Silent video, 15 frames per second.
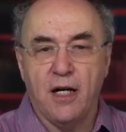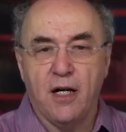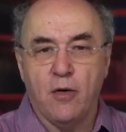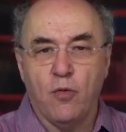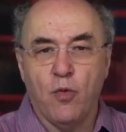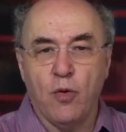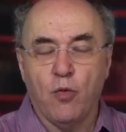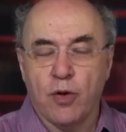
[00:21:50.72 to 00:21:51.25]

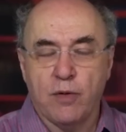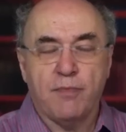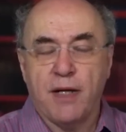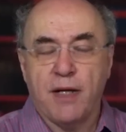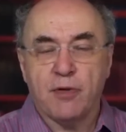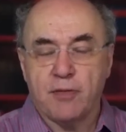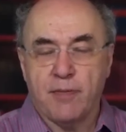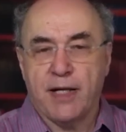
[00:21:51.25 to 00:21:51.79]
we wouldn't be
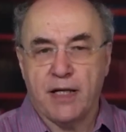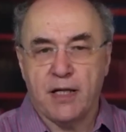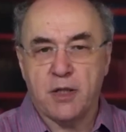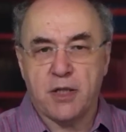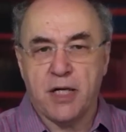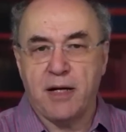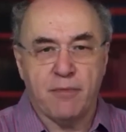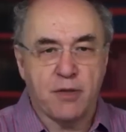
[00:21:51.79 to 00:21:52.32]
able to make any
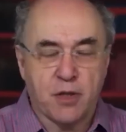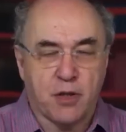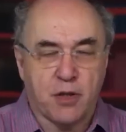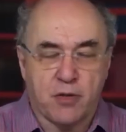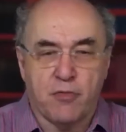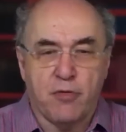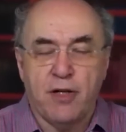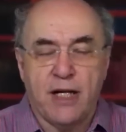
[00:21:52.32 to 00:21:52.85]
statements because
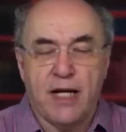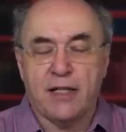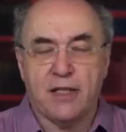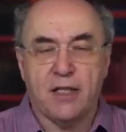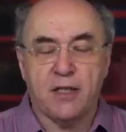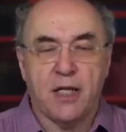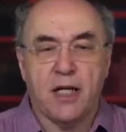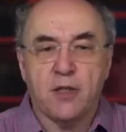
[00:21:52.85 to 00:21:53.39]
the ruliad
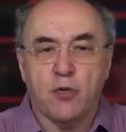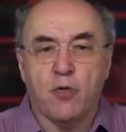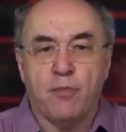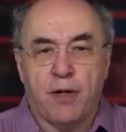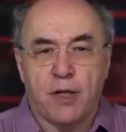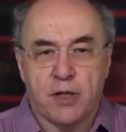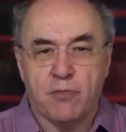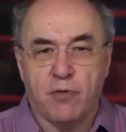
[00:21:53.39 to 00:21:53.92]
contains all
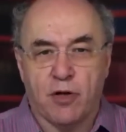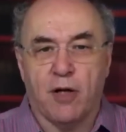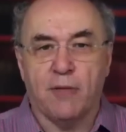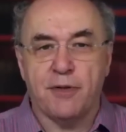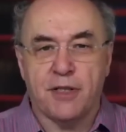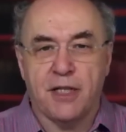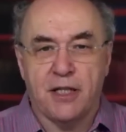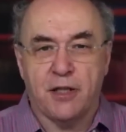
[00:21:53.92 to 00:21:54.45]
possible
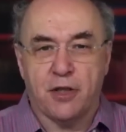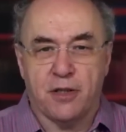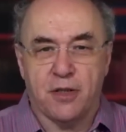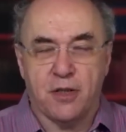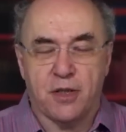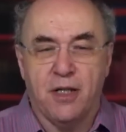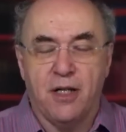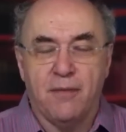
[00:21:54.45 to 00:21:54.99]

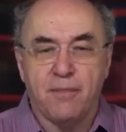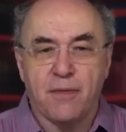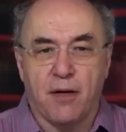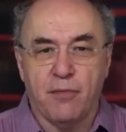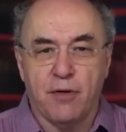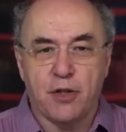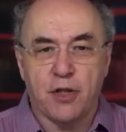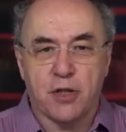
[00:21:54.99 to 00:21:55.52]
computations. And
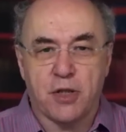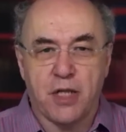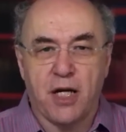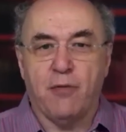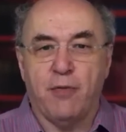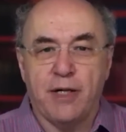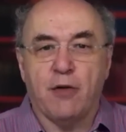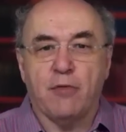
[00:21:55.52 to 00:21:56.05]
we just say,
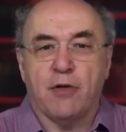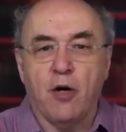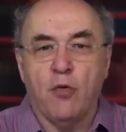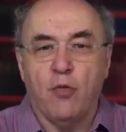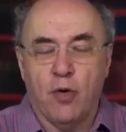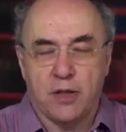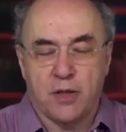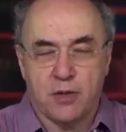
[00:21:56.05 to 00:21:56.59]
we don't
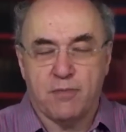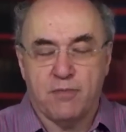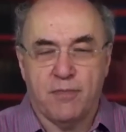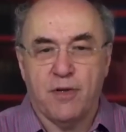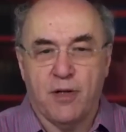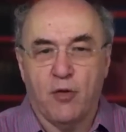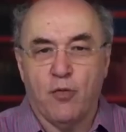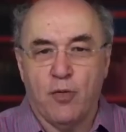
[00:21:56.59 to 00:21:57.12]
know
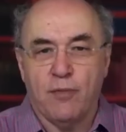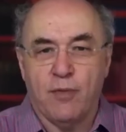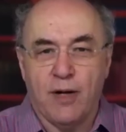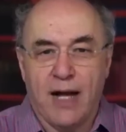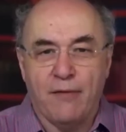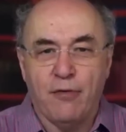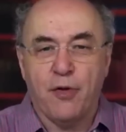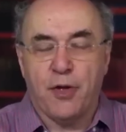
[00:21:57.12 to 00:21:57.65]

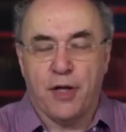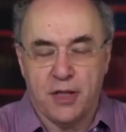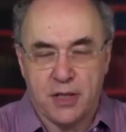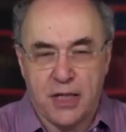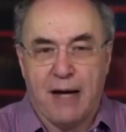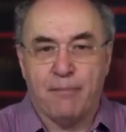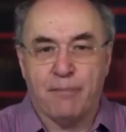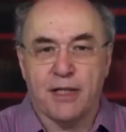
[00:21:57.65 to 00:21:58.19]
everything is
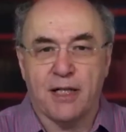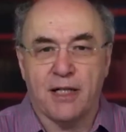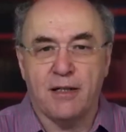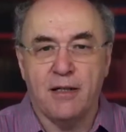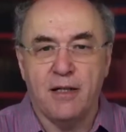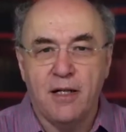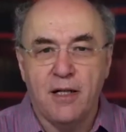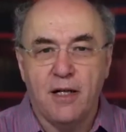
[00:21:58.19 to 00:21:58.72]
happening.
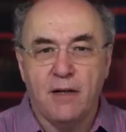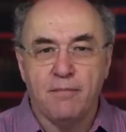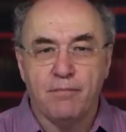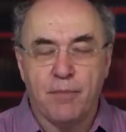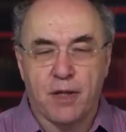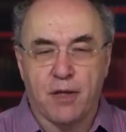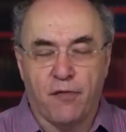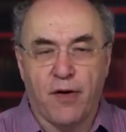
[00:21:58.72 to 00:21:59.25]

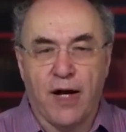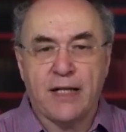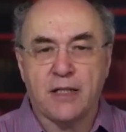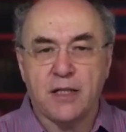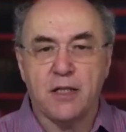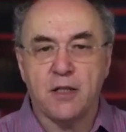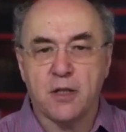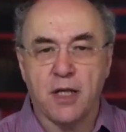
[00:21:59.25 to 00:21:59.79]
But the fact
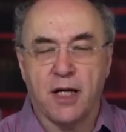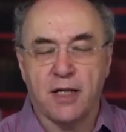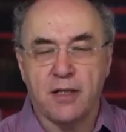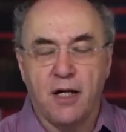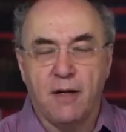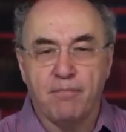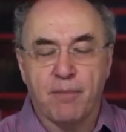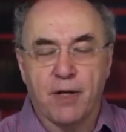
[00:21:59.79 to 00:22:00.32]
is that
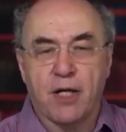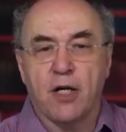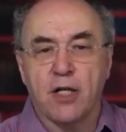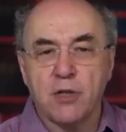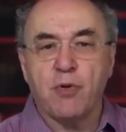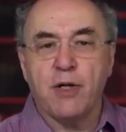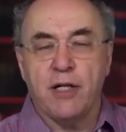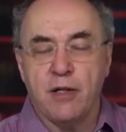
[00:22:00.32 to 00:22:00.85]

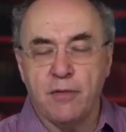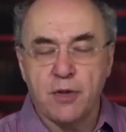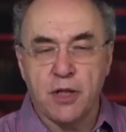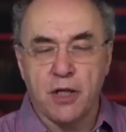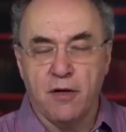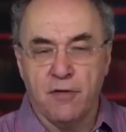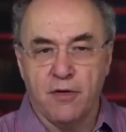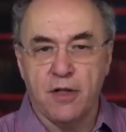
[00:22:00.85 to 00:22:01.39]
because we are
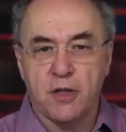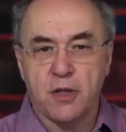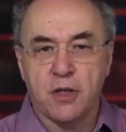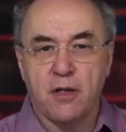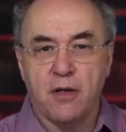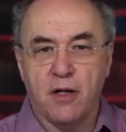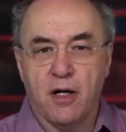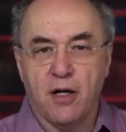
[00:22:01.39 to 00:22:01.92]

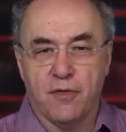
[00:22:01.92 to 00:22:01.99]
observers of